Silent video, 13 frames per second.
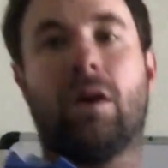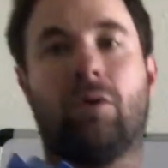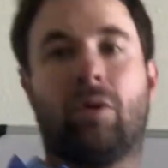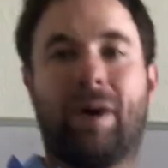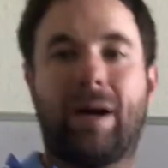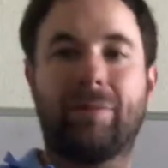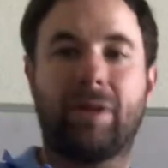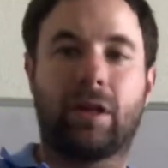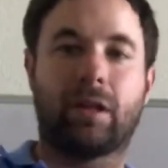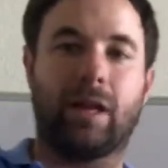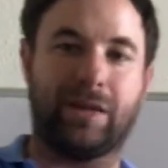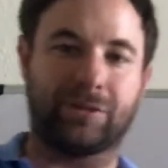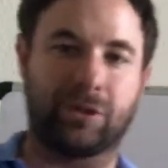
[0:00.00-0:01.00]
Remind me in
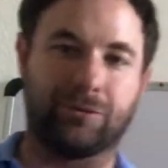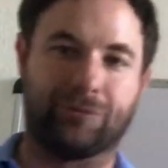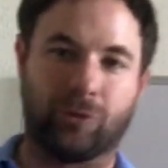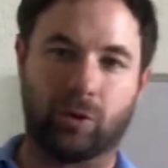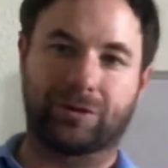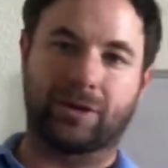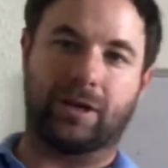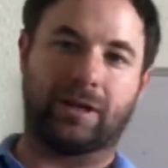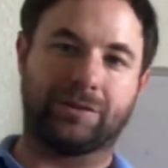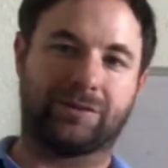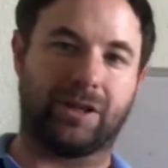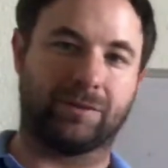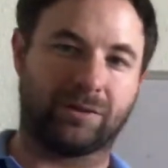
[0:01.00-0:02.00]
class of the fourth
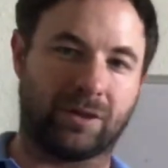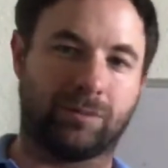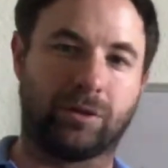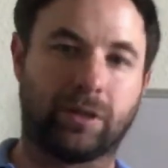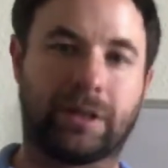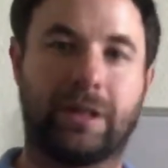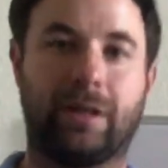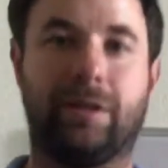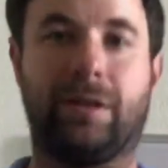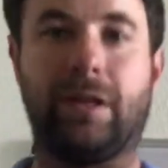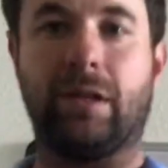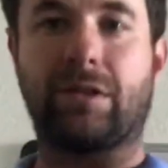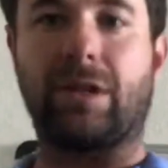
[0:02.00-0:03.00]
concept as I'm looking at
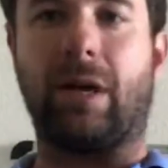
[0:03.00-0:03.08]
this.